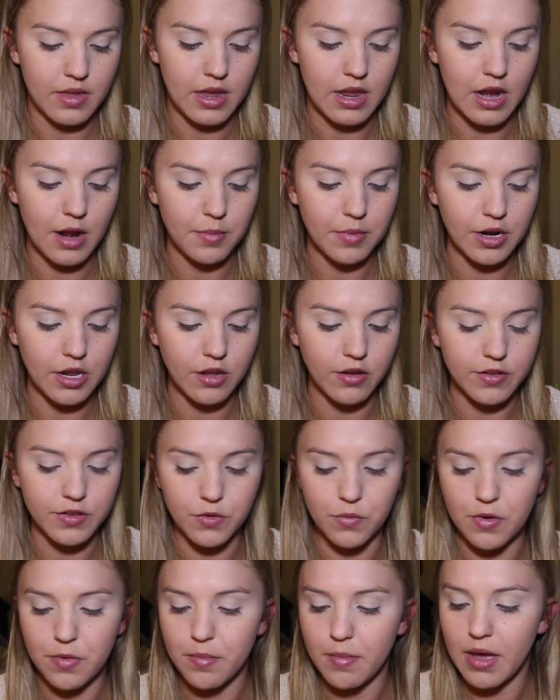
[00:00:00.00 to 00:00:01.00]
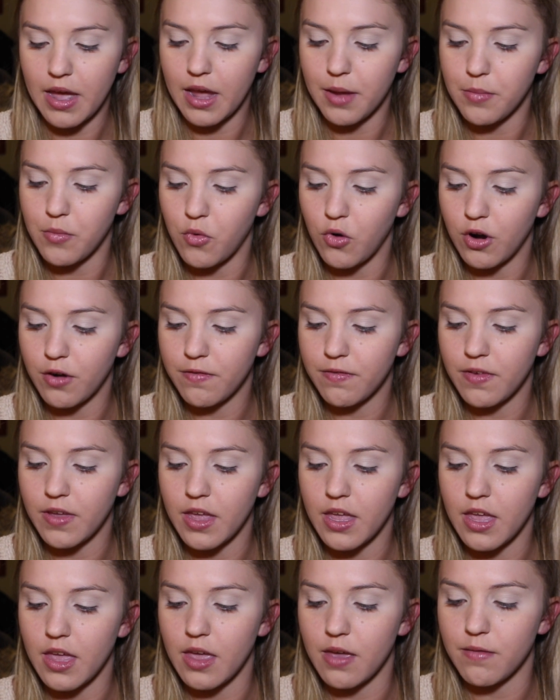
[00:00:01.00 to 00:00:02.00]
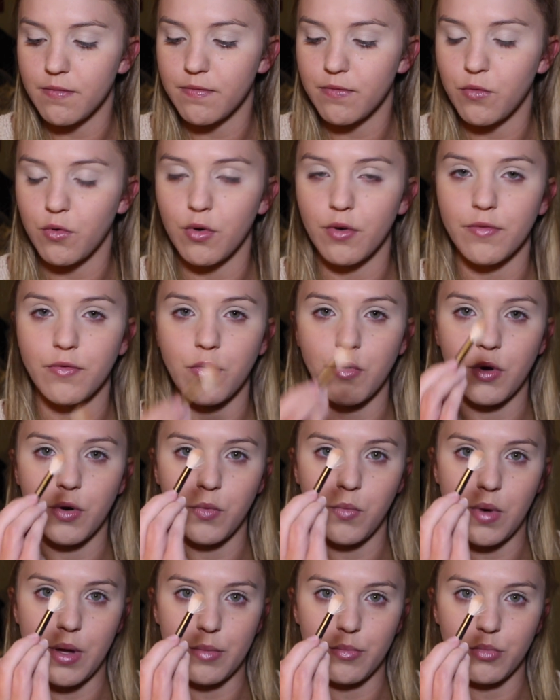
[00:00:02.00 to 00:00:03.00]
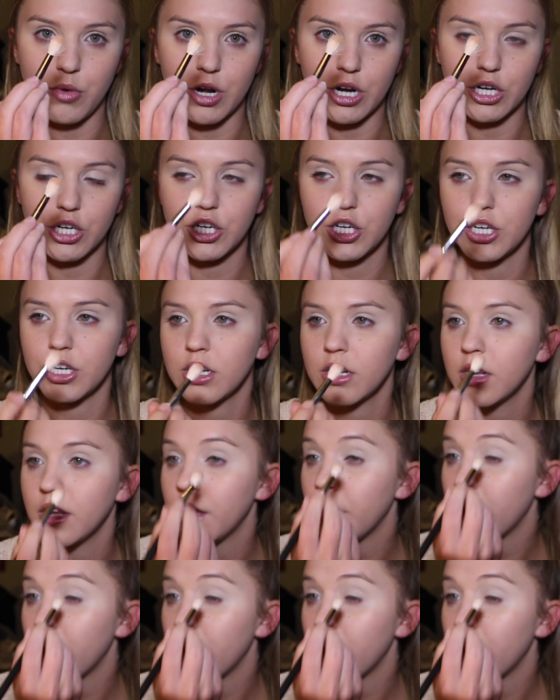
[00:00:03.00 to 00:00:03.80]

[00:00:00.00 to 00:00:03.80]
And I'm going to use it with my Morphe M441 brush.